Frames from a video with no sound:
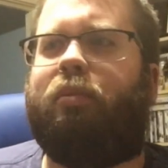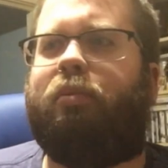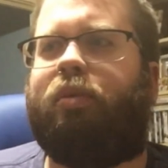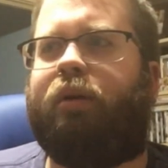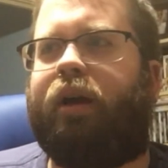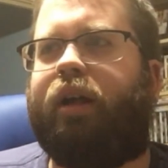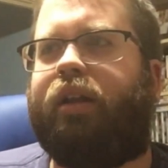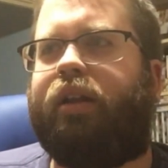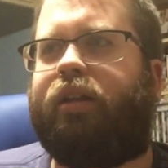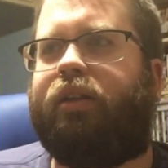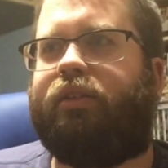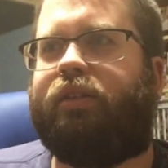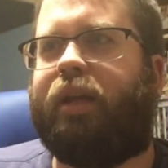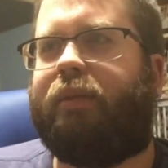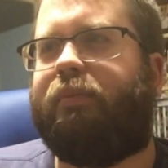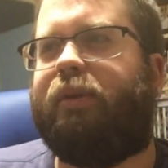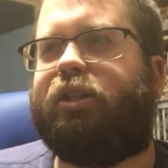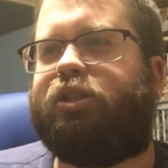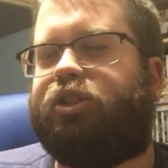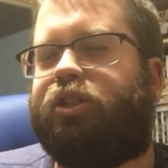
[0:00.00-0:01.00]
But they
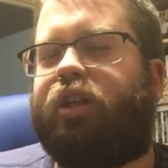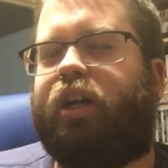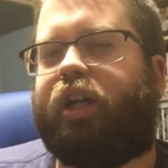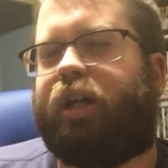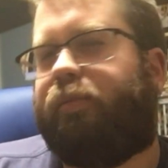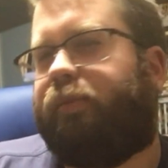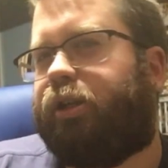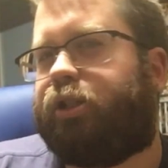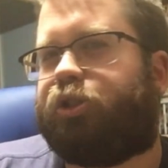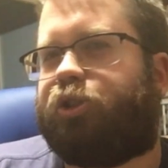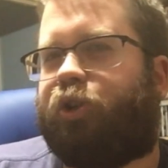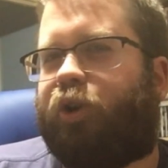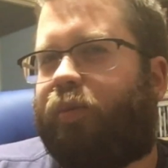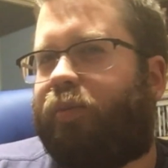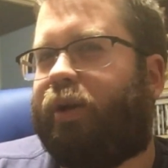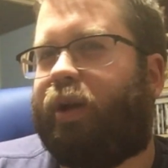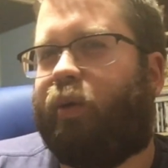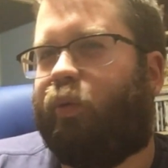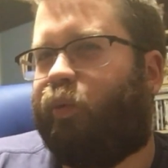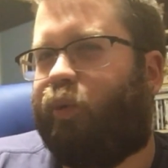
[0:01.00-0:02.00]
mentioned a commissioner,
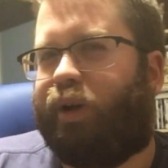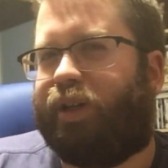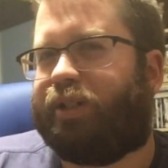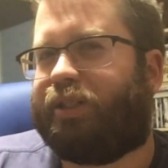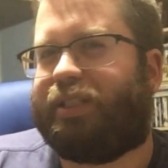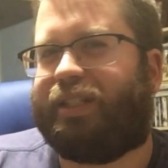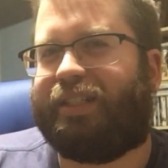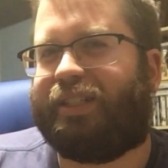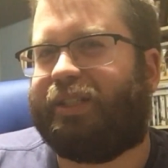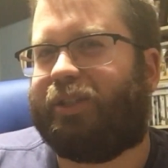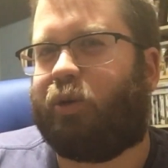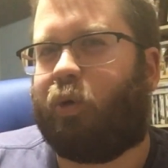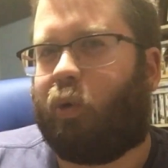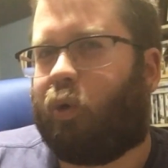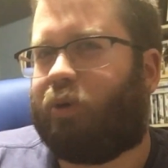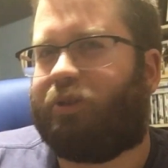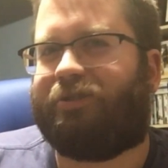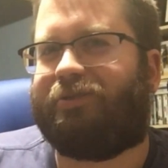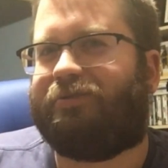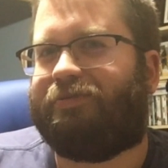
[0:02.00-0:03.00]
but it wasn't
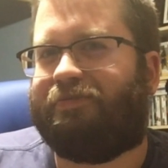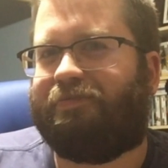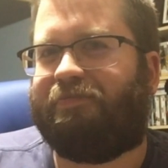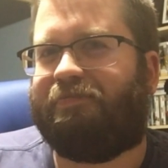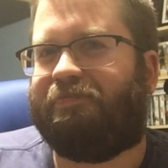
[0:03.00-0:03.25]
Gordon.